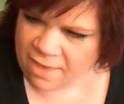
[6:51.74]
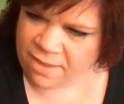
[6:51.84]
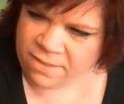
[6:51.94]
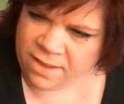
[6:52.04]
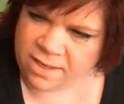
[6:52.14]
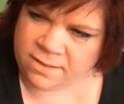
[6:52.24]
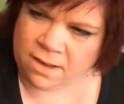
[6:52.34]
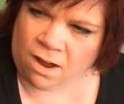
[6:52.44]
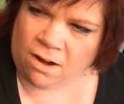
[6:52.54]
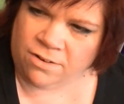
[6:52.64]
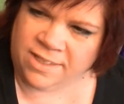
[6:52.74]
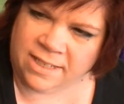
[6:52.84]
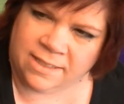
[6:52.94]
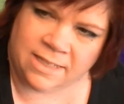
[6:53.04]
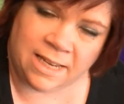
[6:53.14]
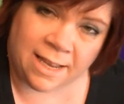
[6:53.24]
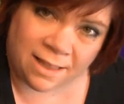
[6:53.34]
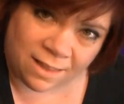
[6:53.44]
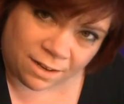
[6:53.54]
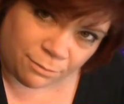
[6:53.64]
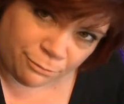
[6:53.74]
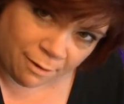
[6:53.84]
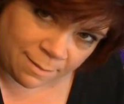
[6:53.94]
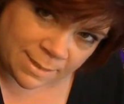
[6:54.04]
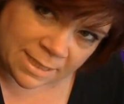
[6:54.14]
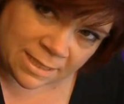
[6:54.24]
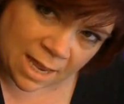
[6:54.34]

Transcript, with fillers: And then these are sixteen glitter frames and